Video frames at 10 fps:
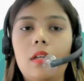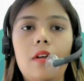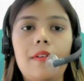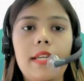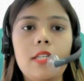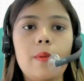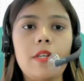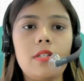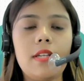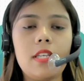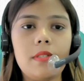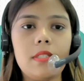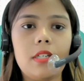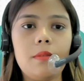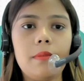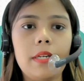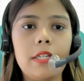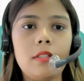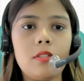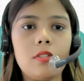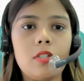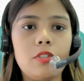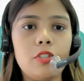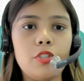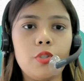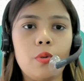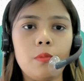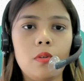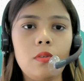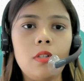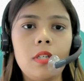Our next question has been done by Dr. Shomo.